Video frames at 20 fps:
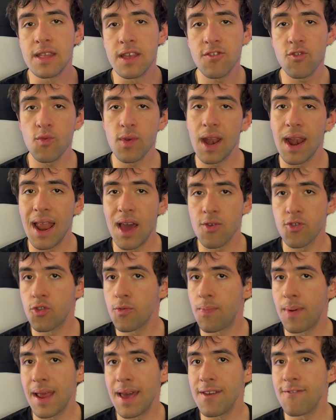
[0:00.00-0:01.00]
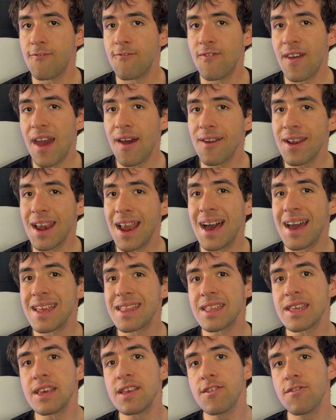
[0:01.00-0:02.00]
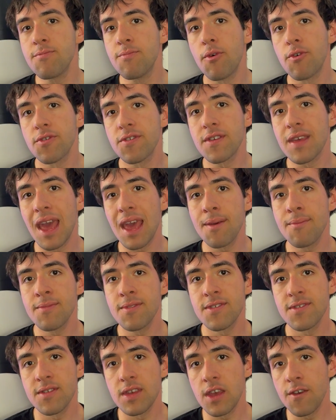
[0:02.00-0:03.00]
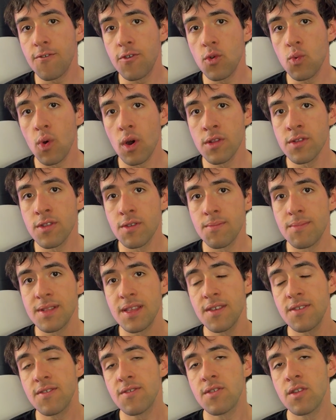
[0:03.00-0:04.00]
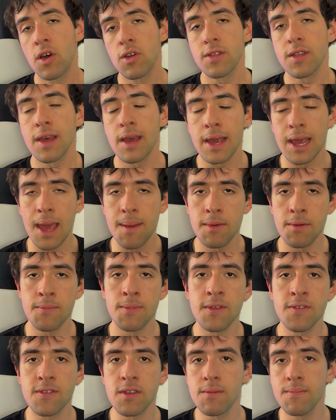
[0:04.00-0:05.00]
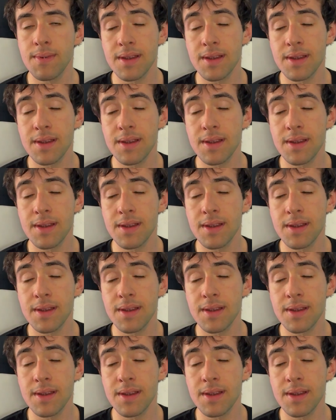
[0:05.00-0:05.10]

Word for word: This will allow you to play very light esports games if you want, but this is not a gaming PC.